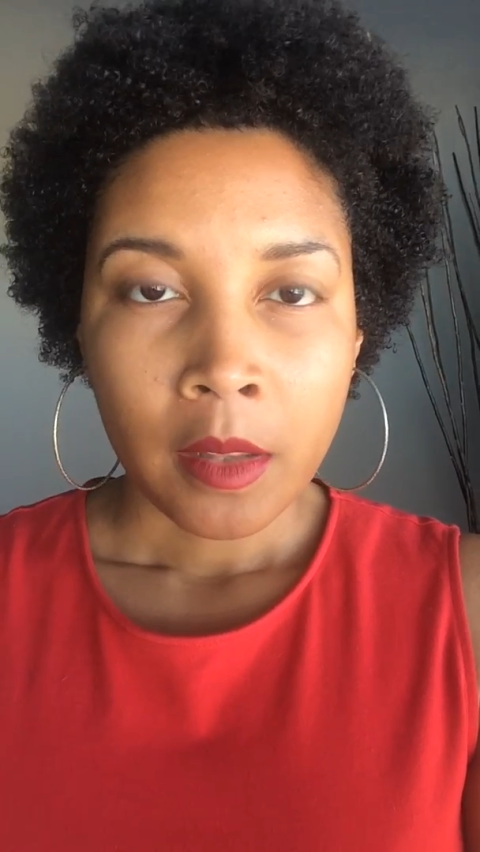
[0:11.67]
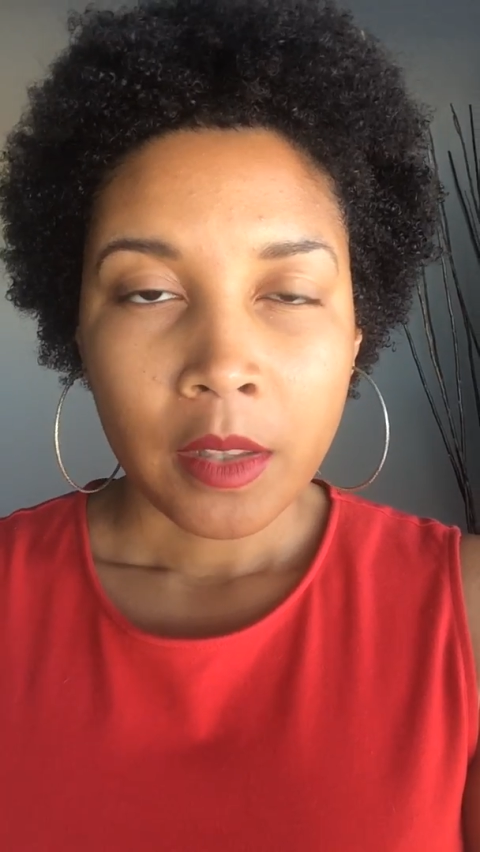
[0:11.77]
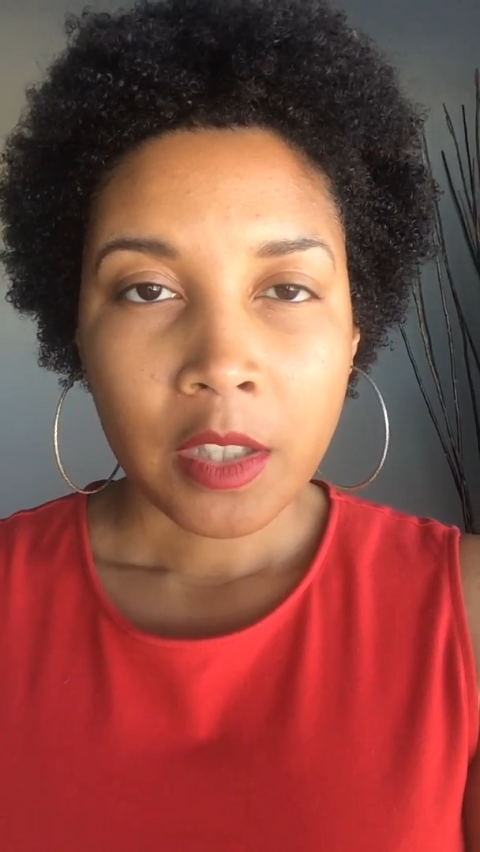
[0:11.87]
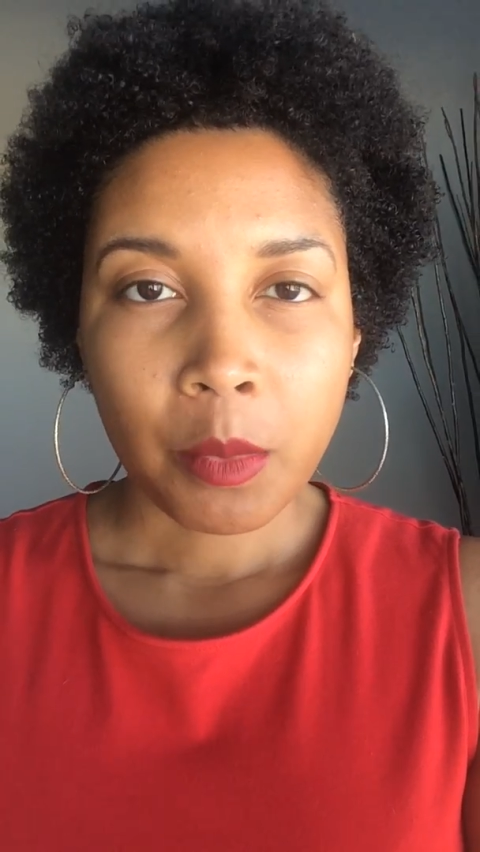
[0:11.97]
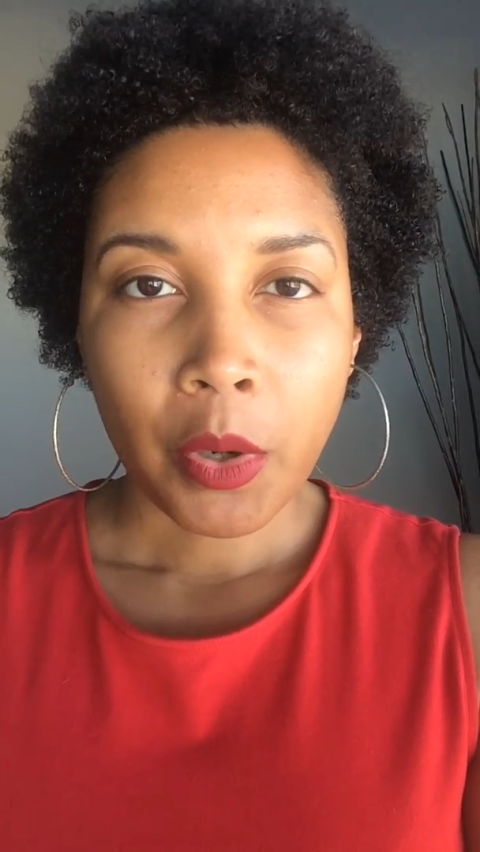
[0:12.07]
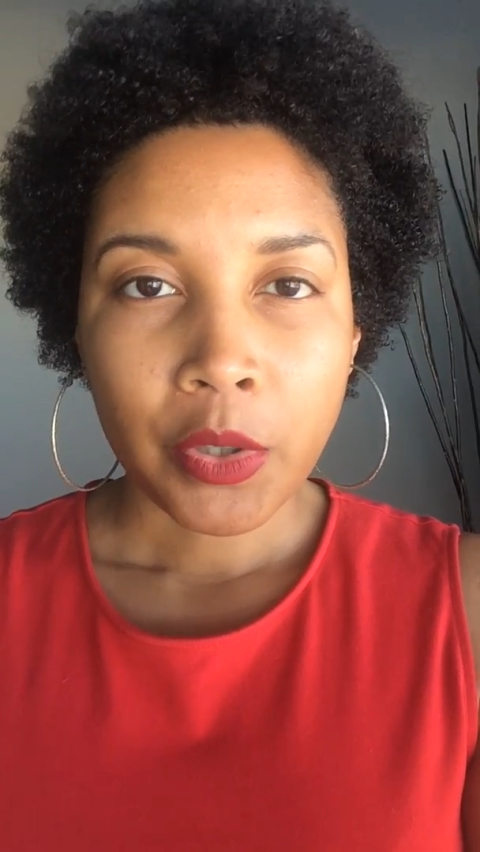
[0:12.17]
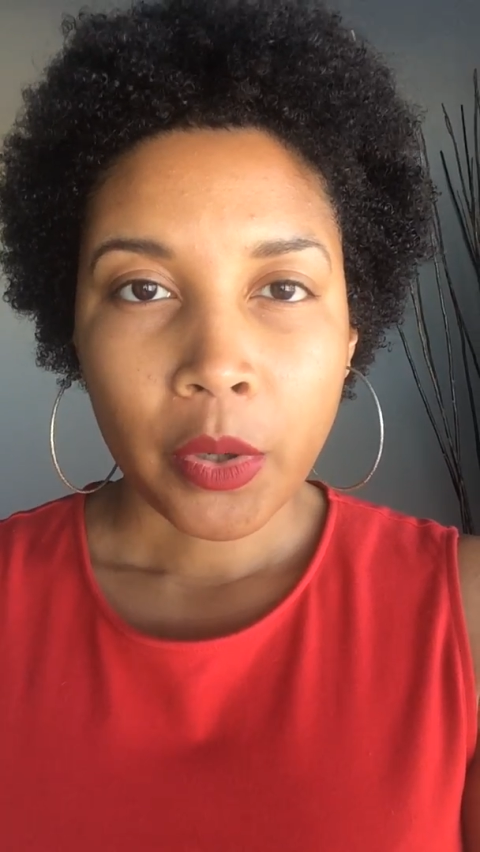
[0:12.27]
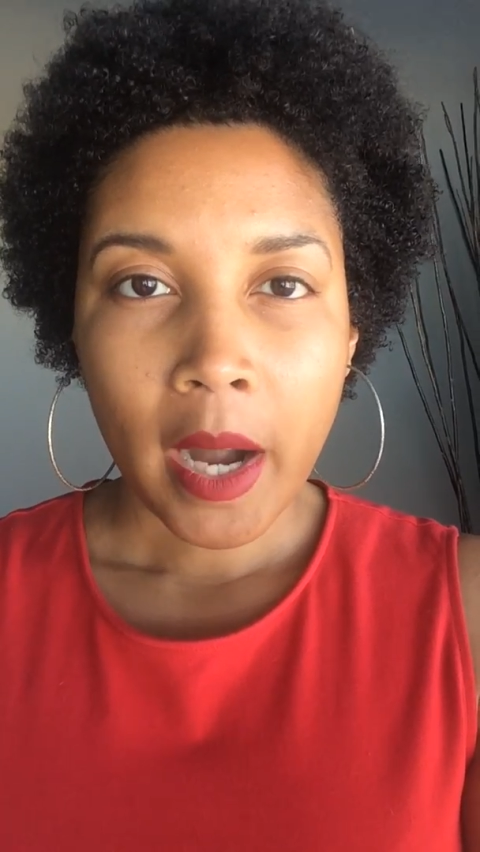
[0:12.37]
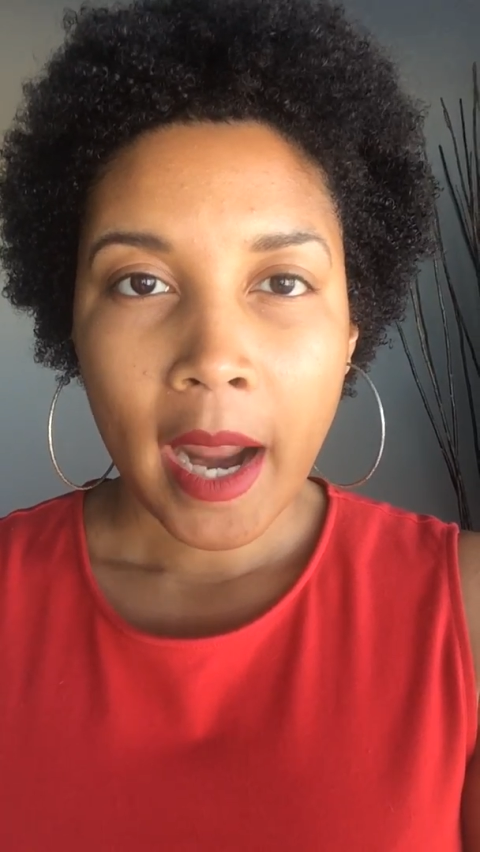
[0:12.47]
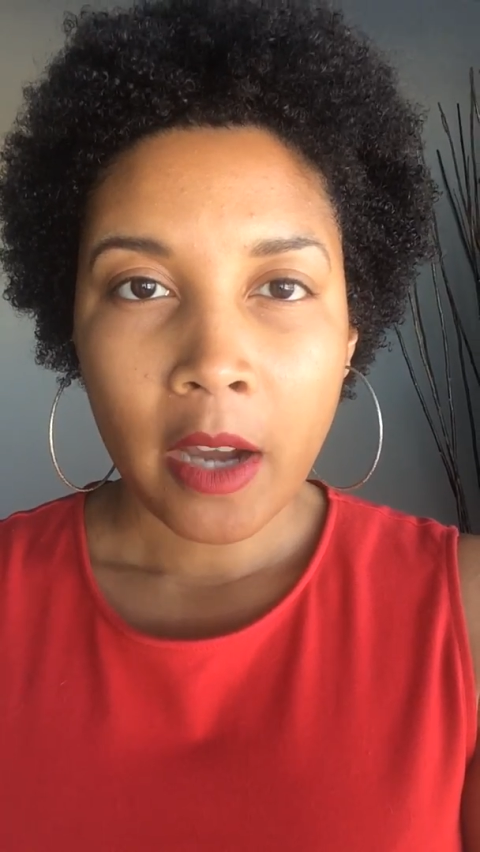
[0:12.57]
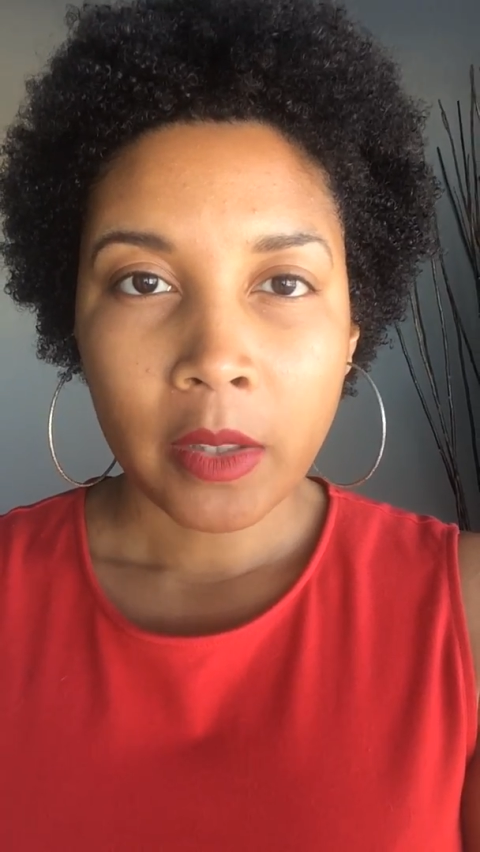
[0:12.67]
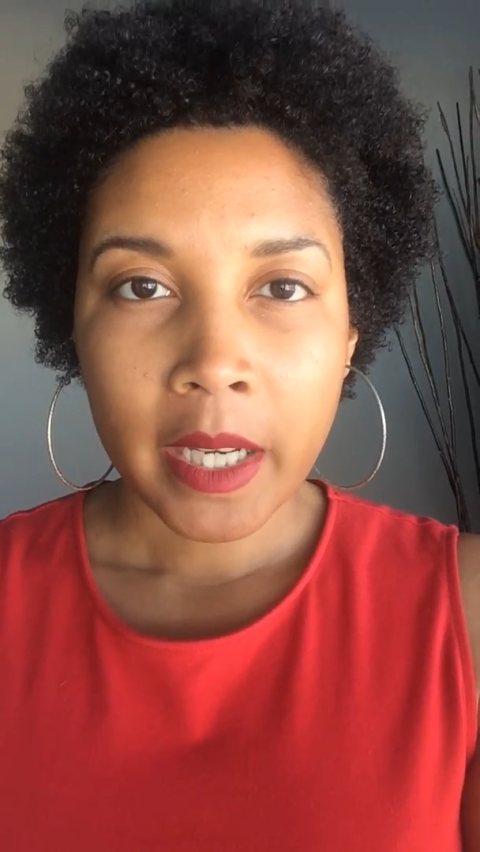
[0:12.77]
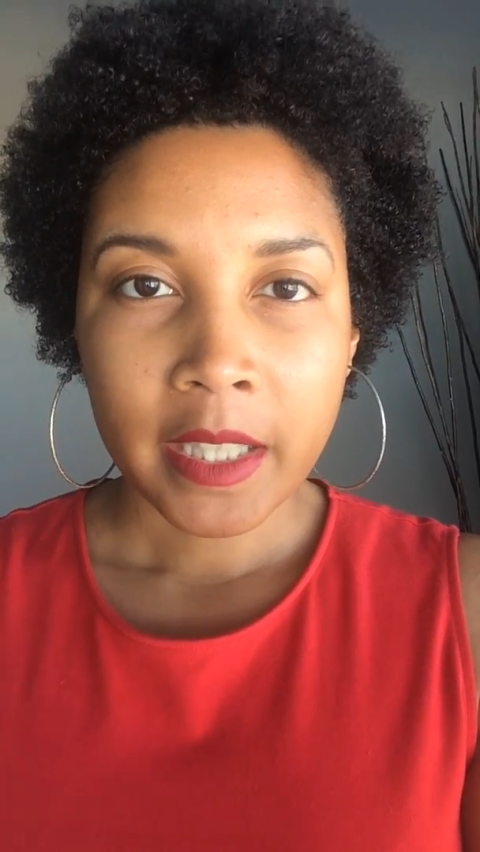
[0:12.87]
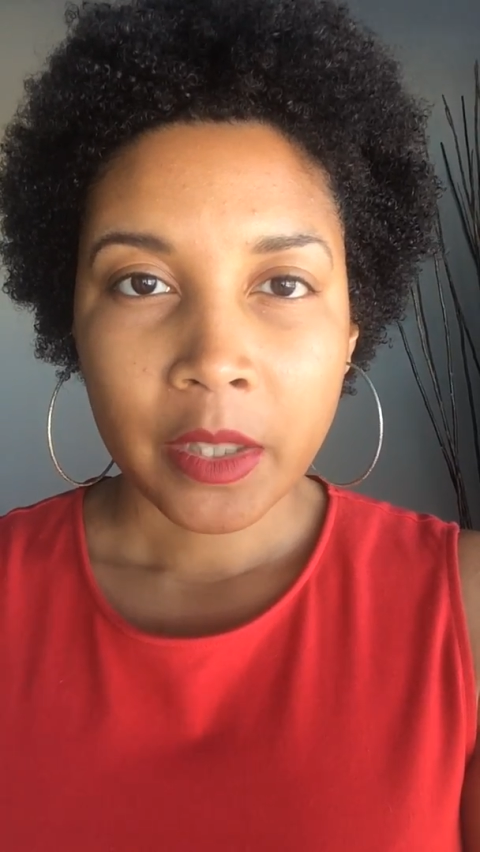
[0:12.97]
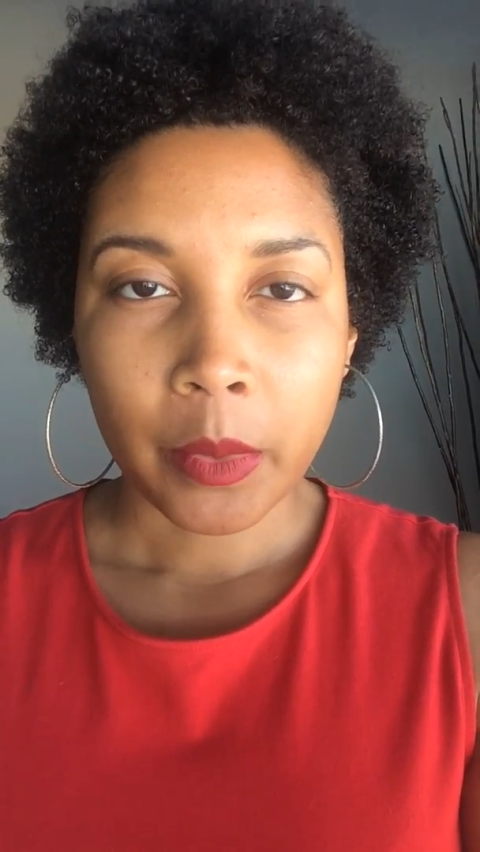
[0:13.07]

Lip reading: This brochure outlines the